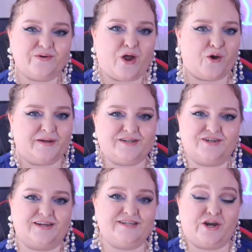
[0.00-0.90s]
hoping to
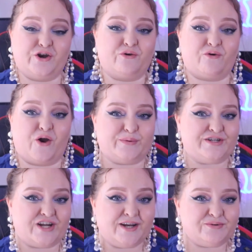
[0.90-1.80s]
continue to grow in
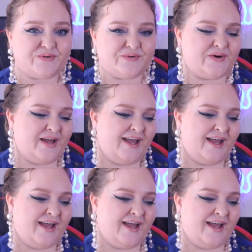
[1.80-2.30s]
general.